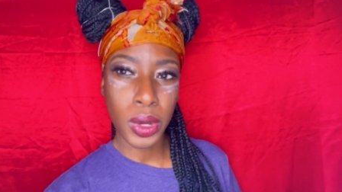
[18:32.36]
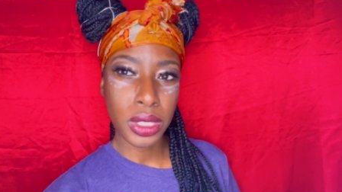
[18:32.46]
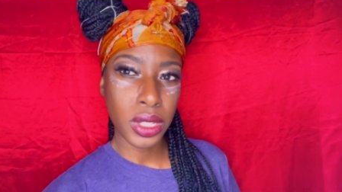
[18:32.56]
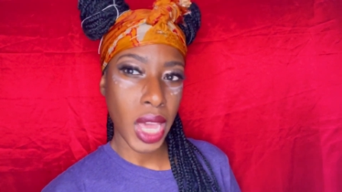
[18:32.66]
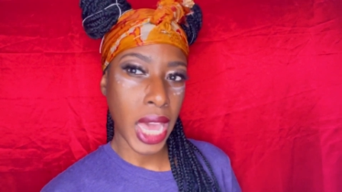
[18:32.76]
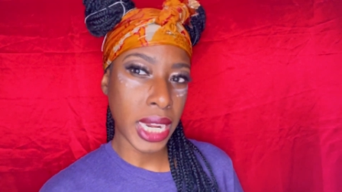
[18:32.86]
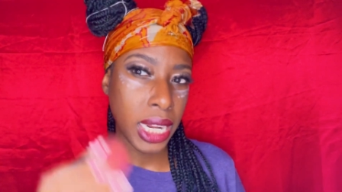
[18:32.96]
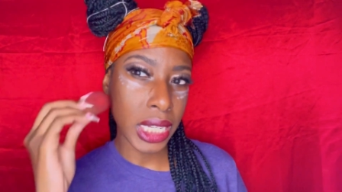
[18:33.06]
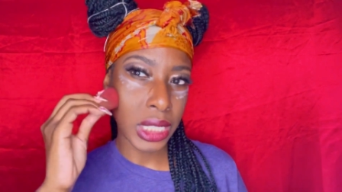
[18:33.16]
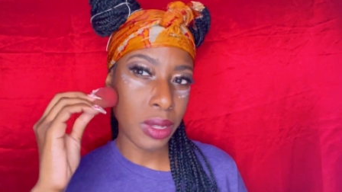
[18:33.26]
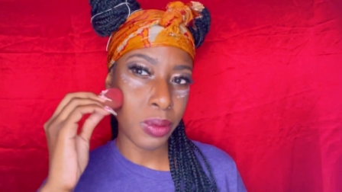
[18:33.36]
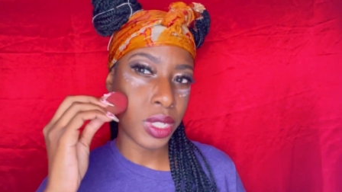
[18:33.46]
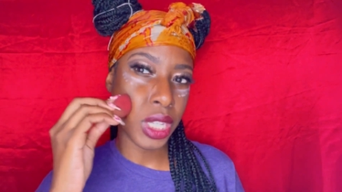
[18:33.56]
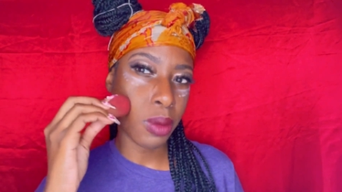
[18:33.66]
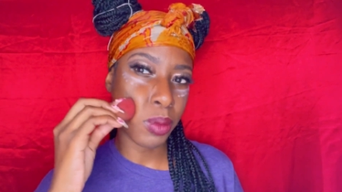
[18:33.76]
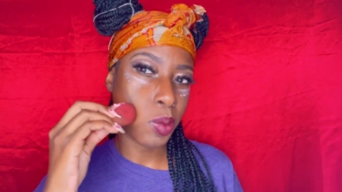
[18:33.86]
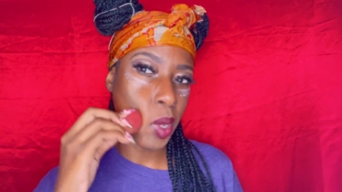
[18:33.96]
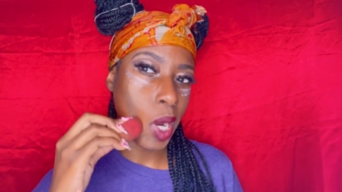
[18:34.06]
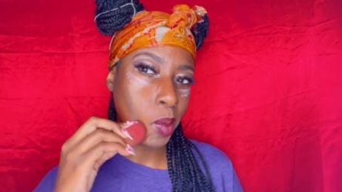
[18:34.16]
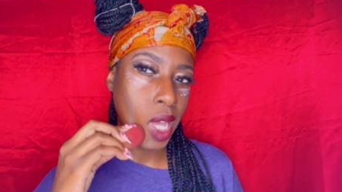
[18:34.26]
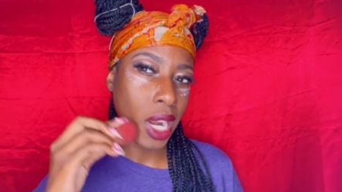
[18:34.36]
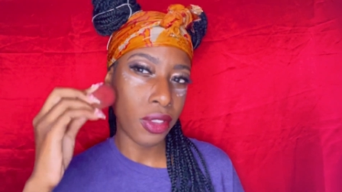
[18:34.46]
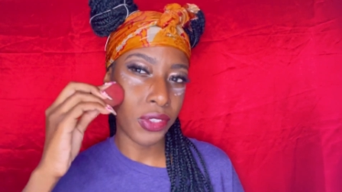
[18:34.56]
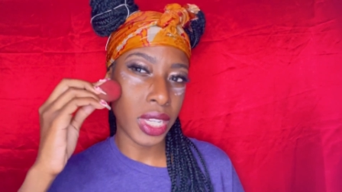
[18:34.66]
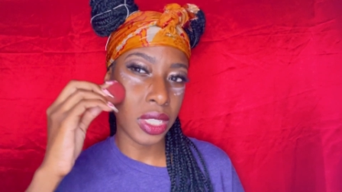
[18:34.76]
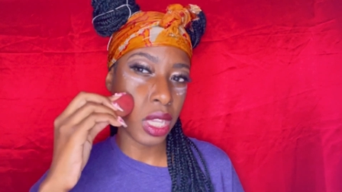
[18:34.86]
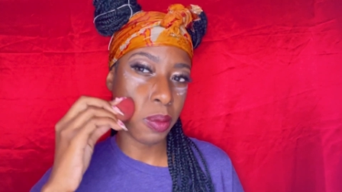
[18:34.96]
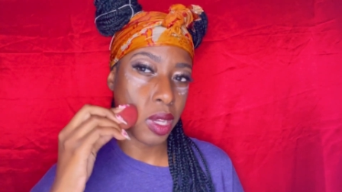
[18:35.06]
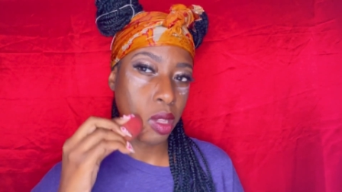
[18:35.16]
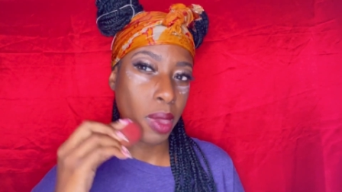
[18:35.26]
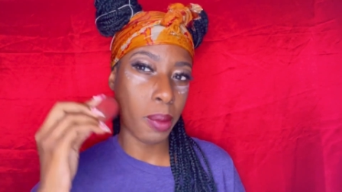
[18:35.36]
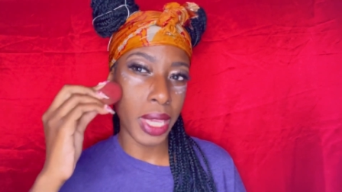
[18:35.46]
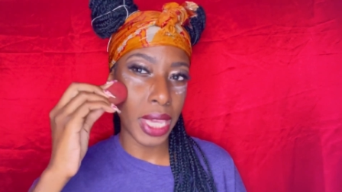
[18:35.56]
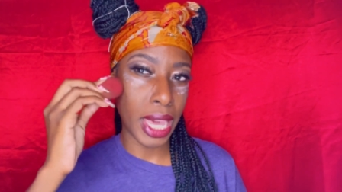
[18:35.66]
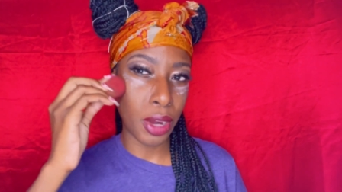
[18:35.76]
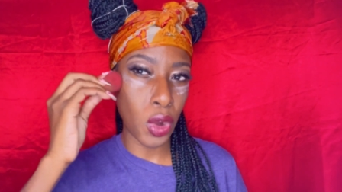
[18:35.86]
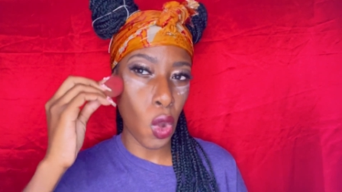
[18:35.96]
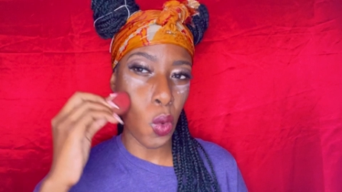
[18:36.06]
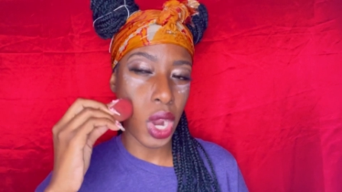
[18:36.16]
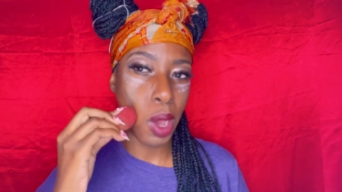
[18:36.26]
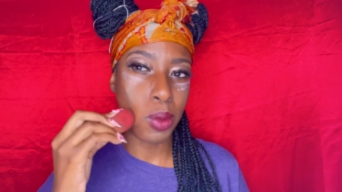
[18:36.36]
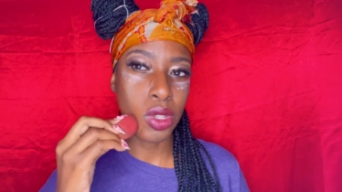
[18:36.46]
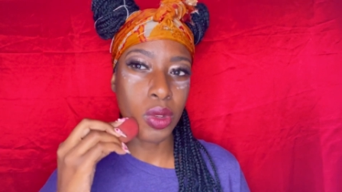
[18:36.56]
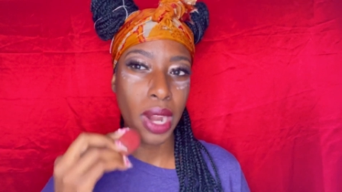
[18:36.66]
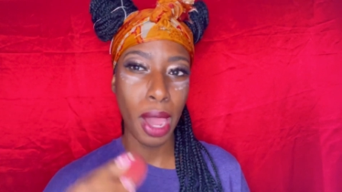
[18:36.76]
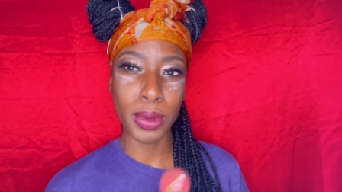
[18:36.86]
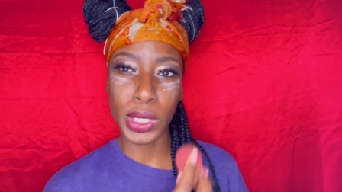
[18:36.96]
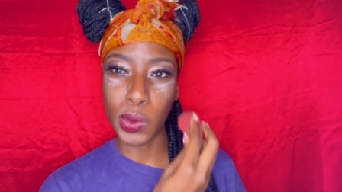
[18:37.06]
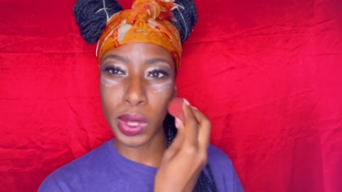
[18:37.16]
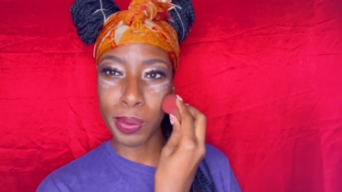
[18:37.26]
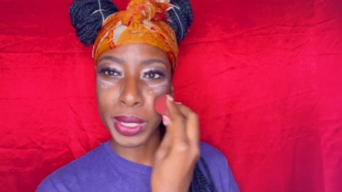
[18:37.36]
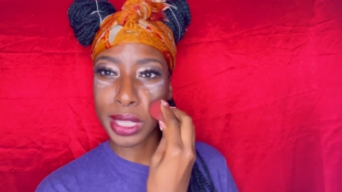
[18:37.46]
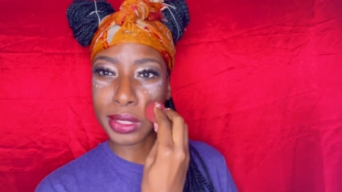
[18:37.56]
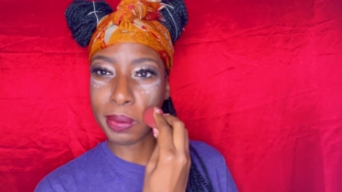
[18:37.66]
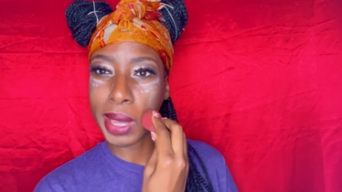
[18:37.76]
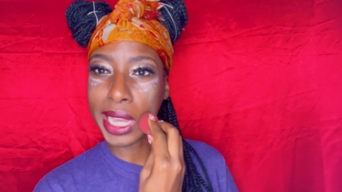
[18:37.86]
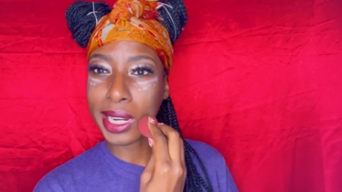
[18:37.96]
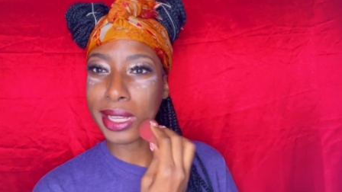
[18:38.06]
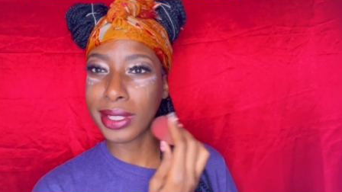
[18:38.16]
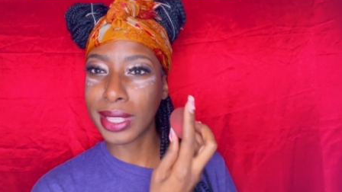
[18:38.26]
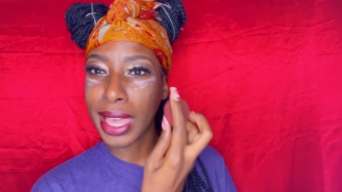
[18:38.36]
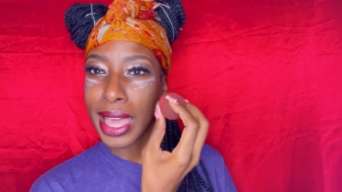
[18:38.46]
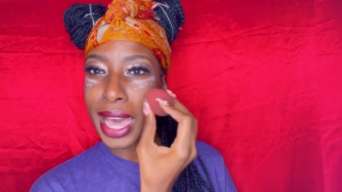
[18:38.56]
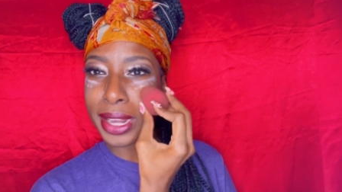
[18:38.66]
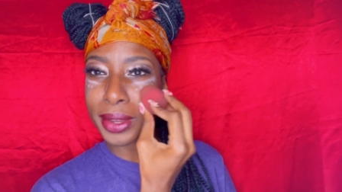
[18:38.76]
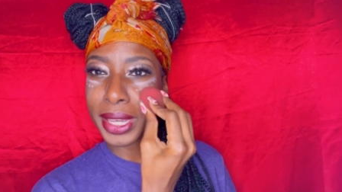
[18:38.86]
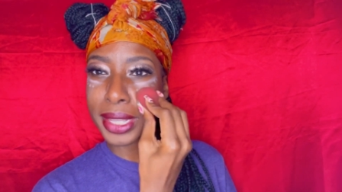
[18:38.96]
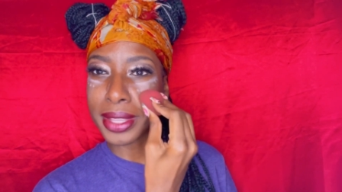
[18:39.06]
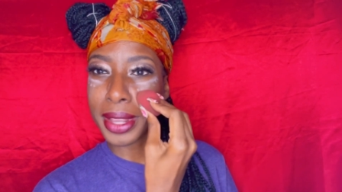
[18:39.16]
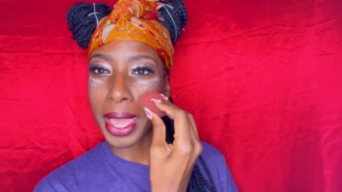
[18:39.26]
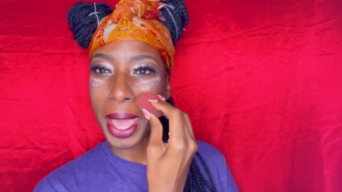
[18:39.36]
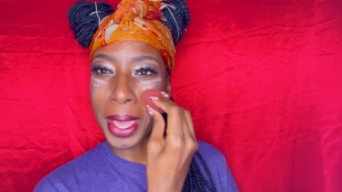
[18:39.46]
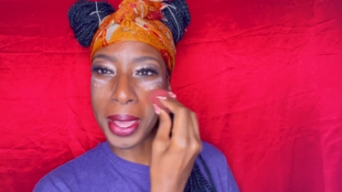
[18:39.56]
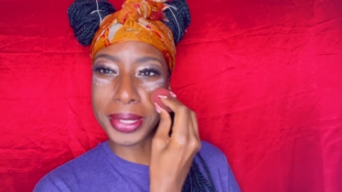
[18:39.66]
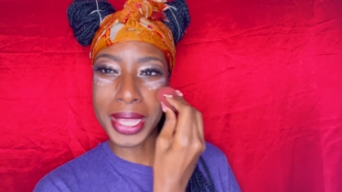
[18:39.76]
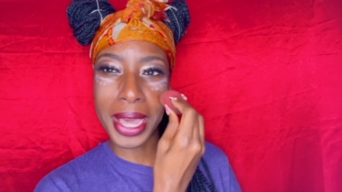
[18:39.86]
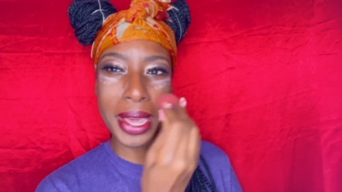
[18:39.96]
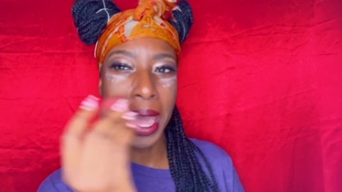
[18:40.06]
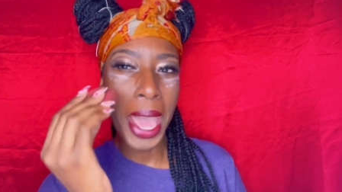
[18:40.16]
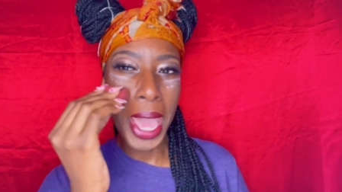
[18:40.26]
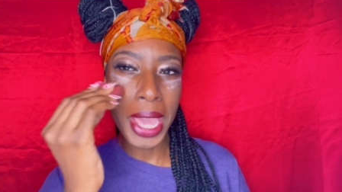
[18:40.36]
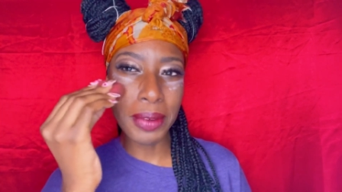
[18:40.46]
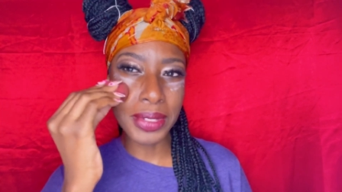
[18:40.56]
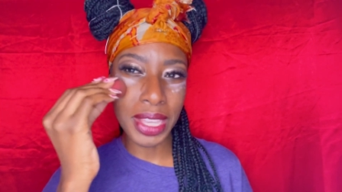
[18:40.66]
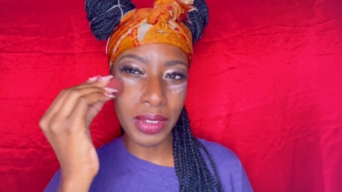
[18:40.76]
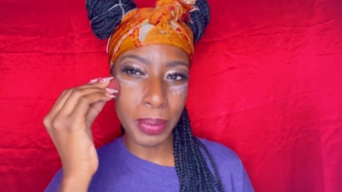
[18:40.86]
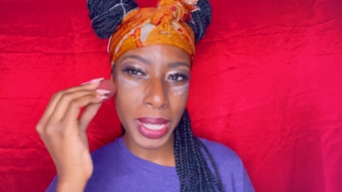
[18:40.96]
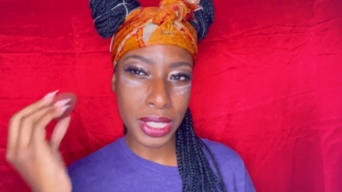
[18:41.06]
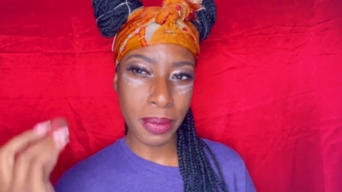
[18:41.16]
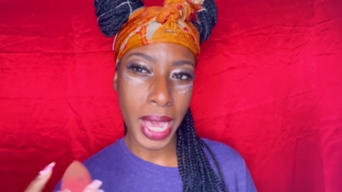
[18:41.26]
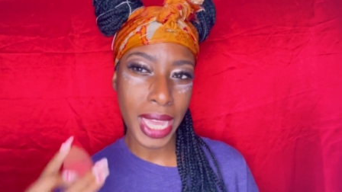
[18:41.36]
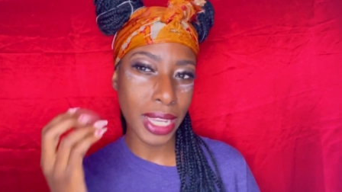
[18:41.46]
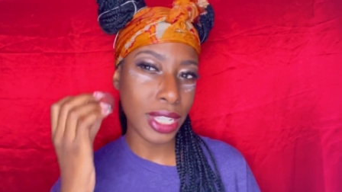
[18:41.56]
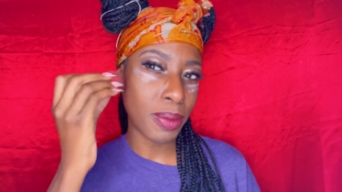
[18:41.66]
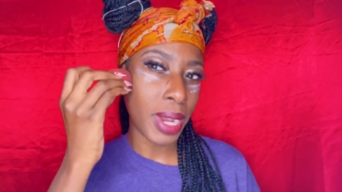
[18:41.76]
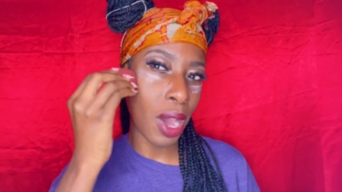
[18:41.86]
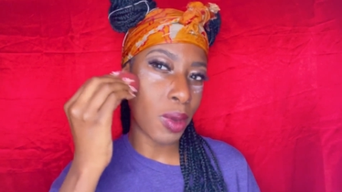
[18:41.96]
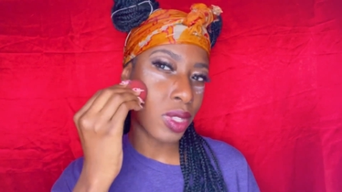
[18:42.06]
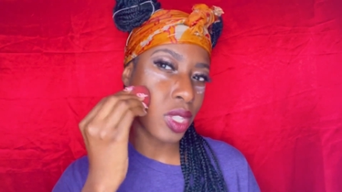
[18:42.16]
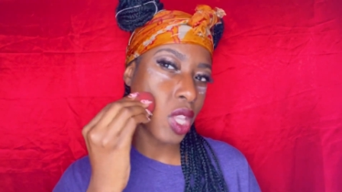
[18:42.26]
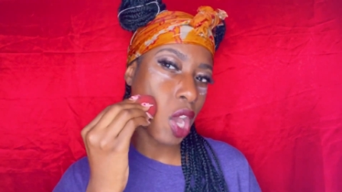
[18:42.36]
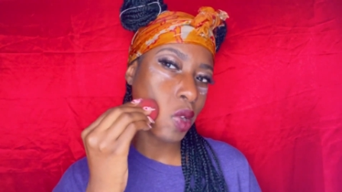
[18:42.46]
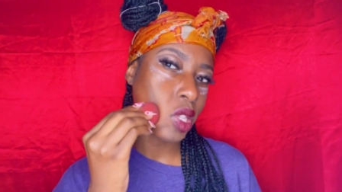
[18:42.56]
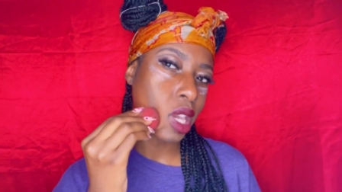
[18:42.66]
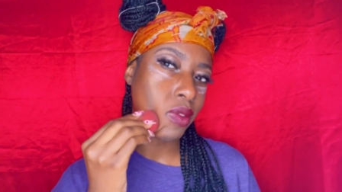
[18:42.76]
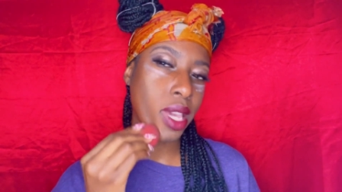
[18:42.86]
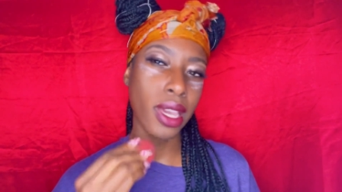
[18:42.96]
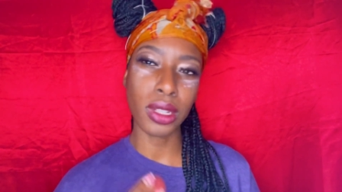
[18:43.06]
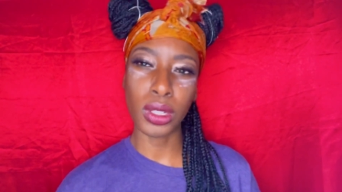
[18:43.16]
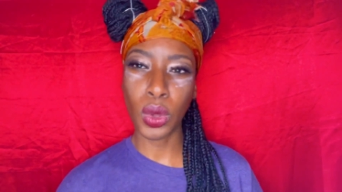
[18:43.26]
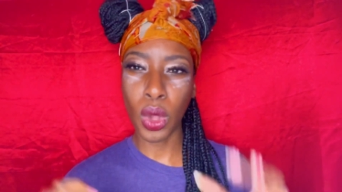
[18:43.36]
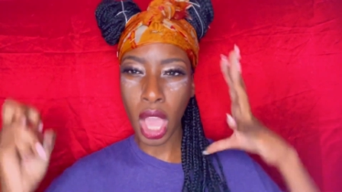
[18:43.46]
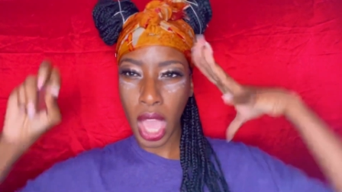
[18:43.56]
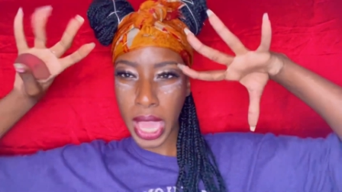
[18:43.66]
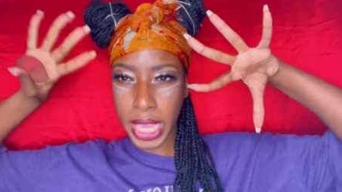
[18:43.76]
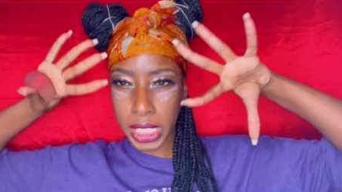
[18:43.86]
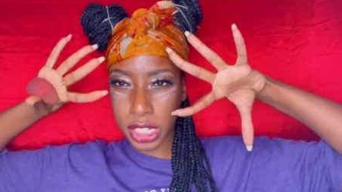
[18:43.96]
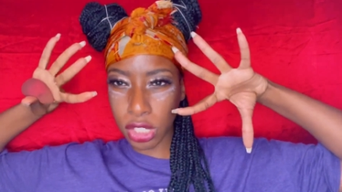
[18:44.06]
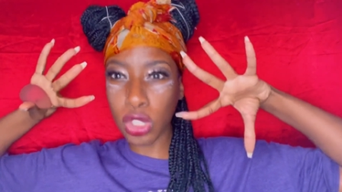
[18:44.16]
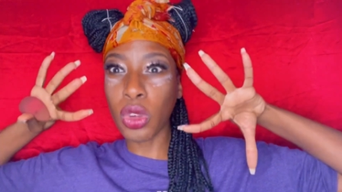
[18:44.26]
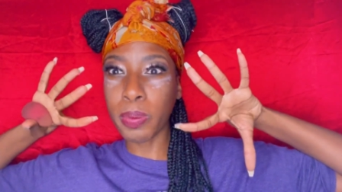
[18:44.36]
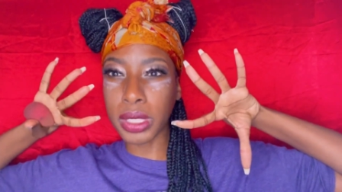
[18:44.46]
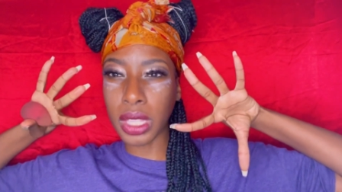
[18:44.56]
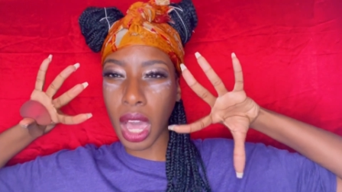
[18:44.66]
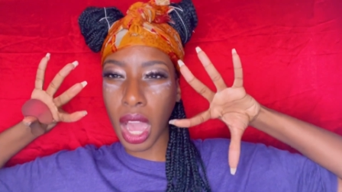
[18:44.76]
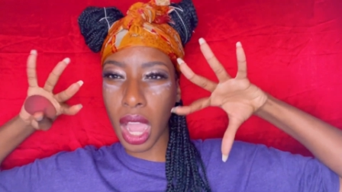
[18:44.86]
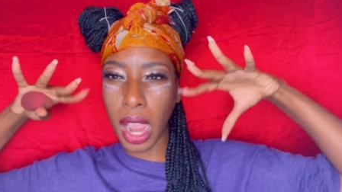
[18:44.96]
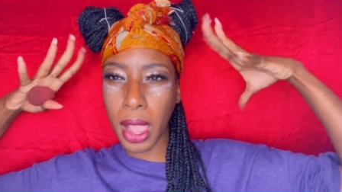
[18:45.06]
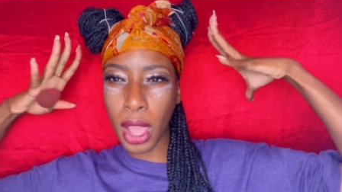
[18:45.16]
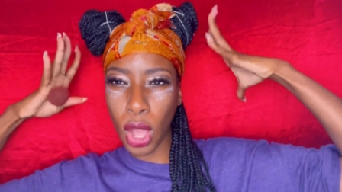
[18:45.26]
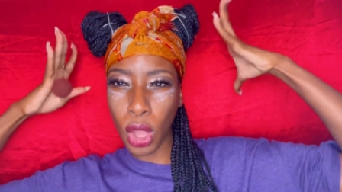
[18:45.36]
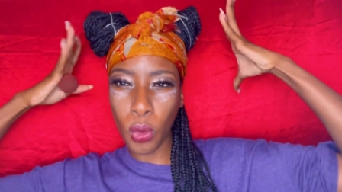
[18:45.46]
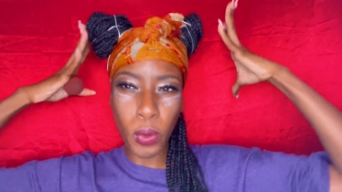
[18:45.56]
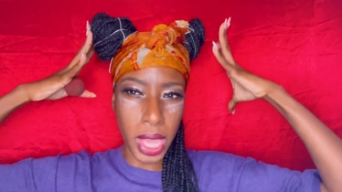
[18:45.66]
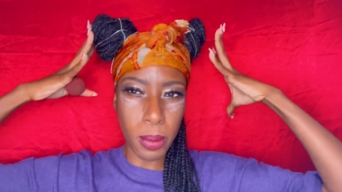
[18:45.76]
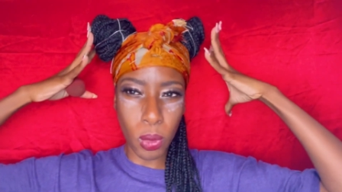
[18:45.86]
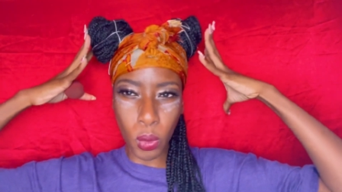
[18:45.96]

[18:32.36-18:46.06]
to add some gems, but I'm glad I fixed it, because baby, I don't know what I was doing. I was doing plus and minus. I know y'all saw that. It was giving plus and minus. Now it's giving alien superstar. Whip.